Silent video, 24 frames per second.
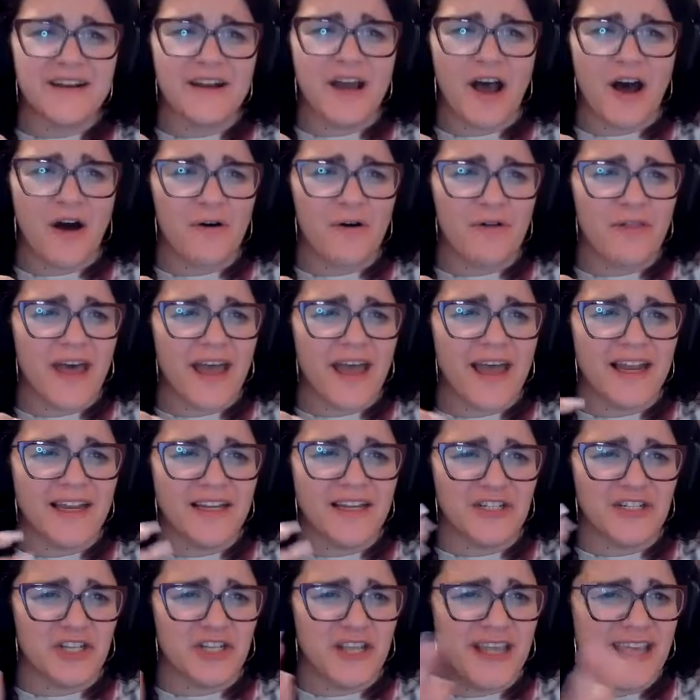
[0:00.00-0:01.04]
know that
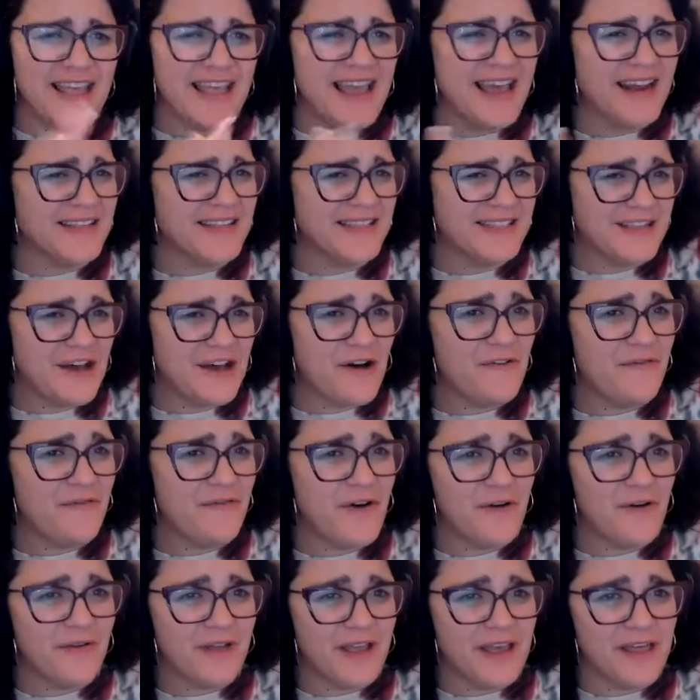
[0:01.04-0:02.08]
he had a cell
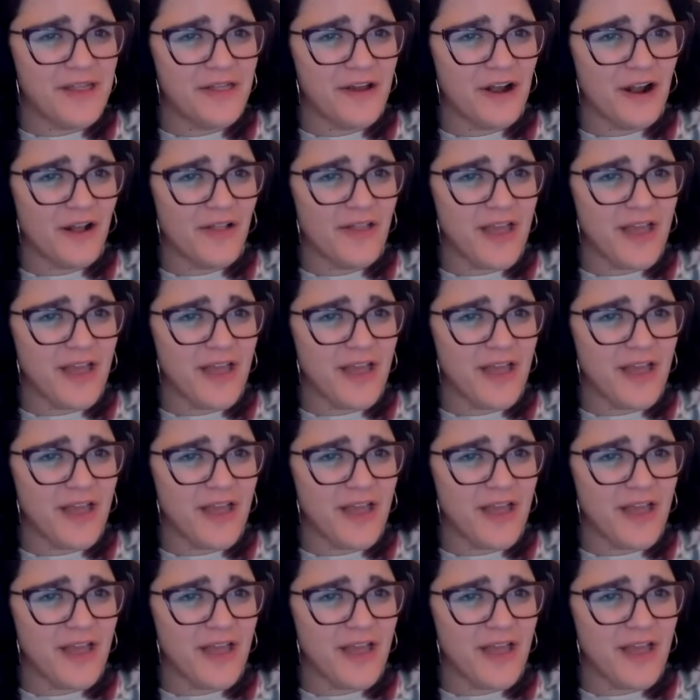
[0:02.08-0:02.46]
phone either.